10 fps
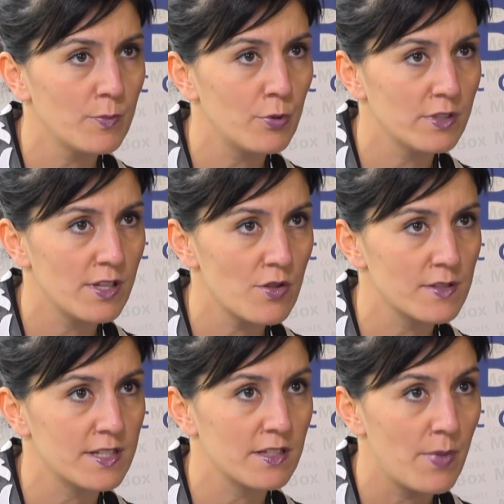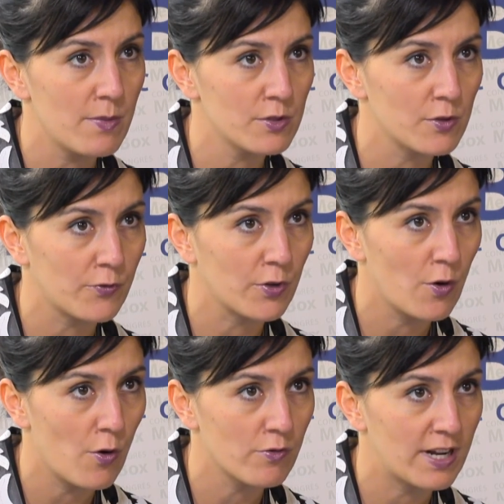the politicians and the members of the
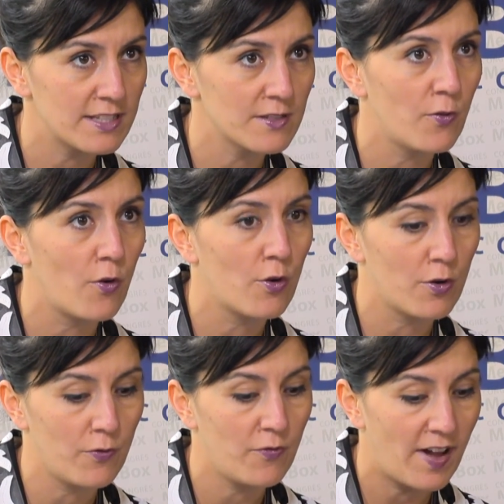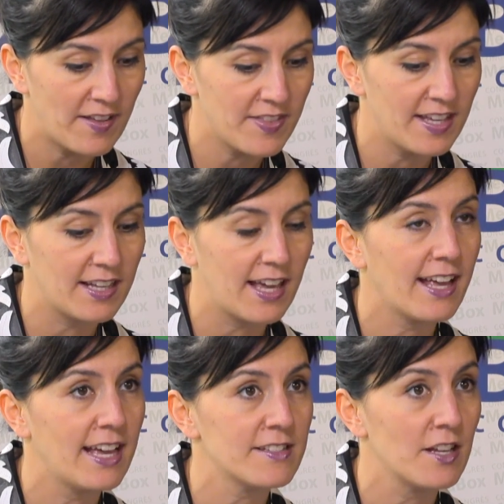Congress for fighting
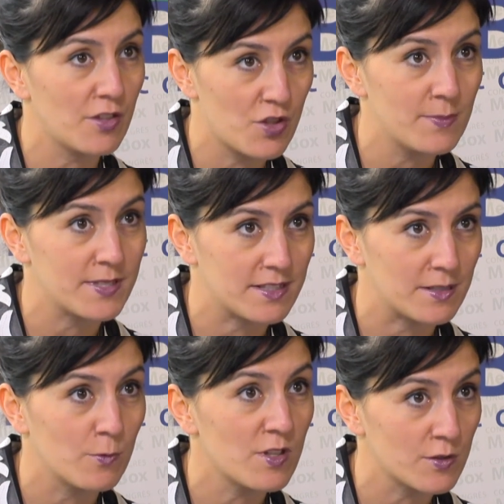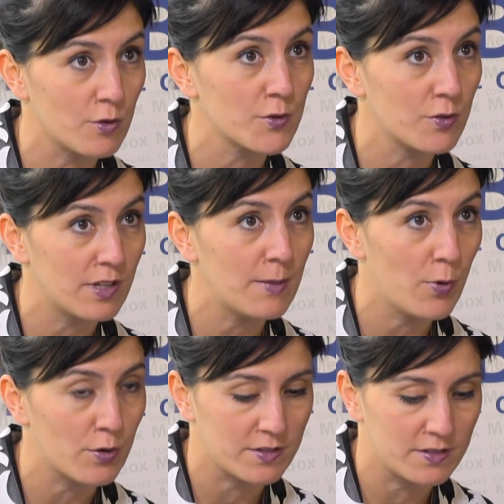against antigypsies, which is also an
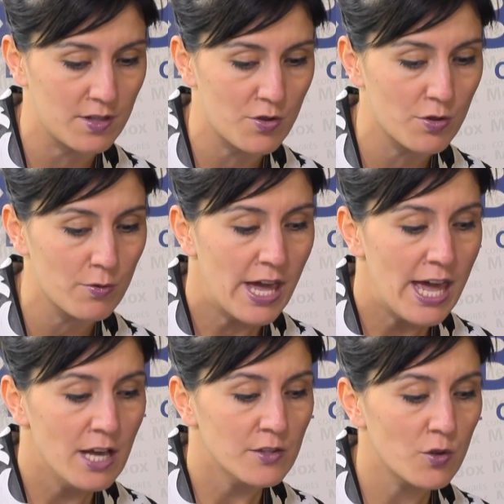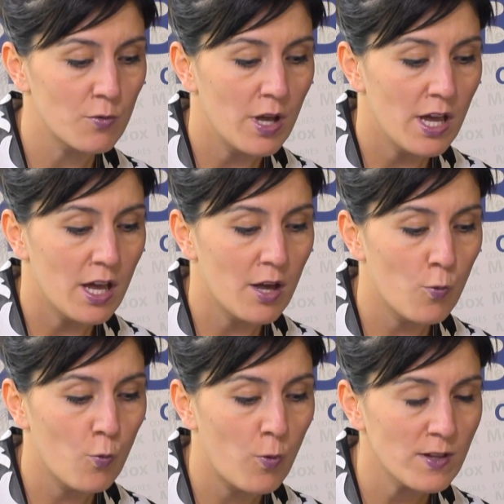important issue. So
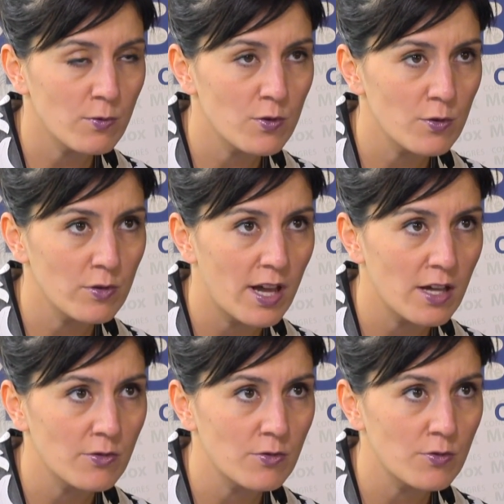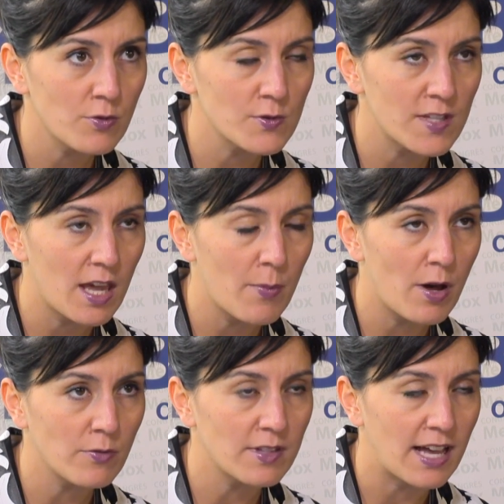what would you like to say
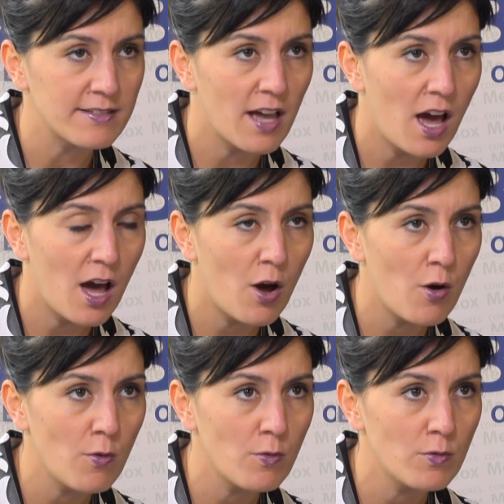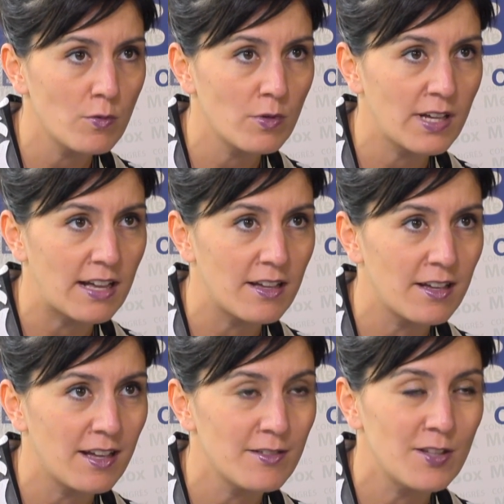about that? How
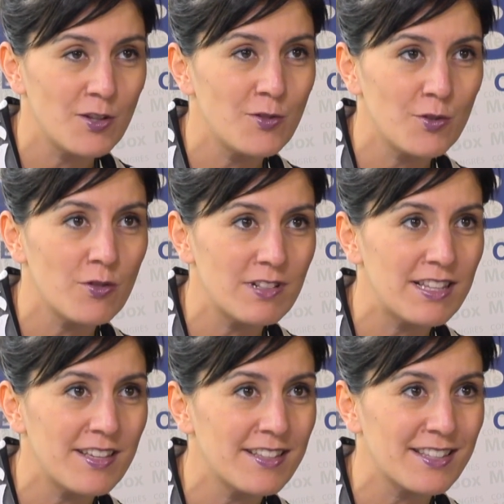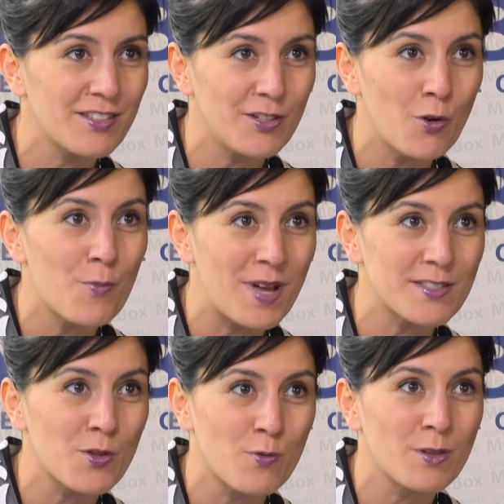do you really think that your
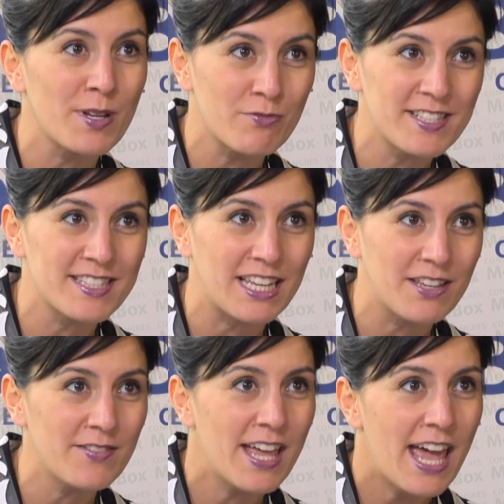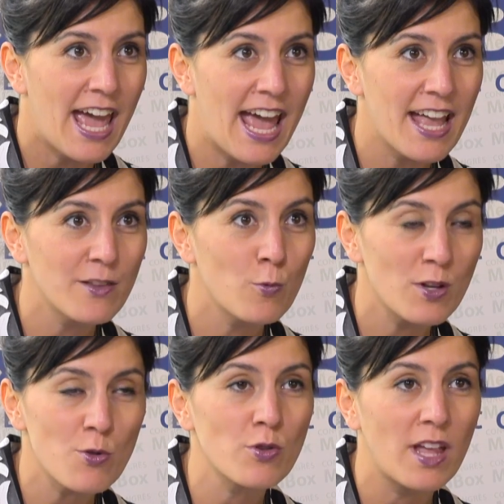message will be received? And
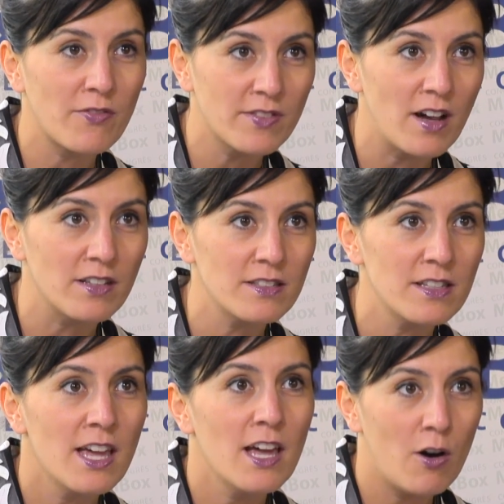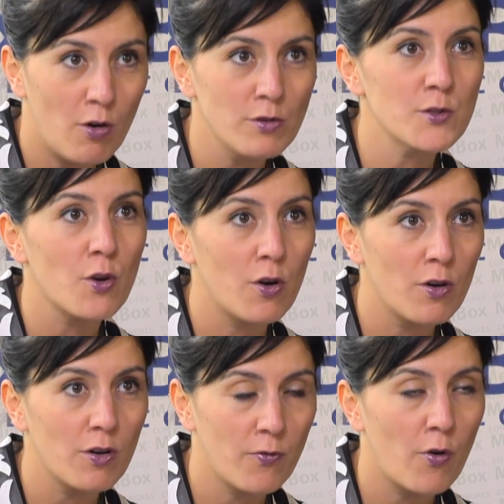what should I have done
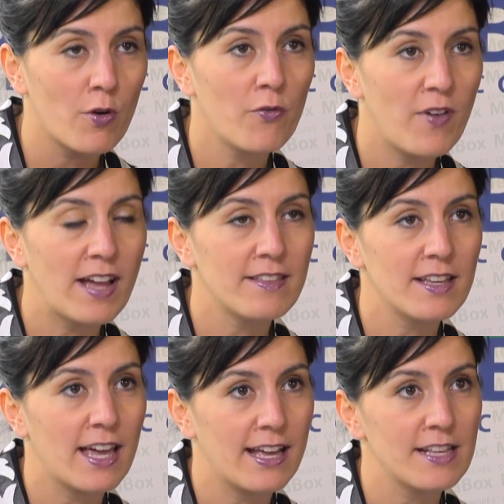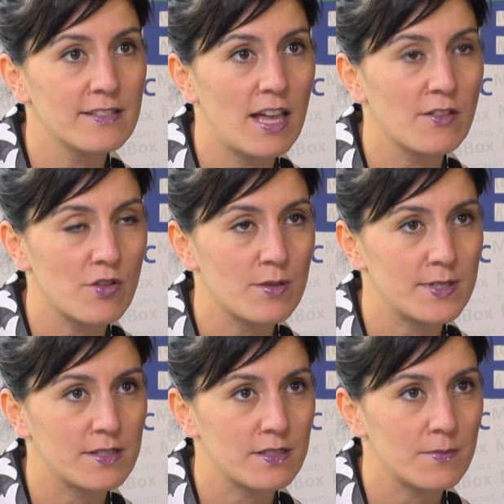also for fighting against antigypsies?